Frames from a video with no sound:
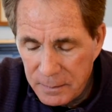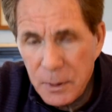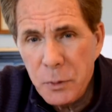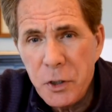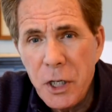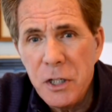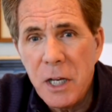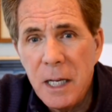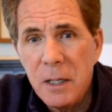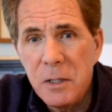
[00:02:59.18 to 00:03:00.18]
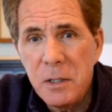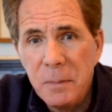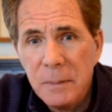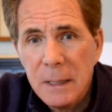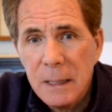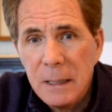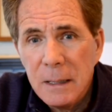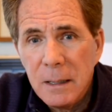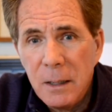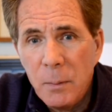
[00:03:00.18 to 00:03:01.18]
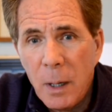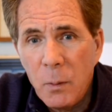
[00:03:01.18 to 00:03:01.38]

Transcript: you cheeseheads, you might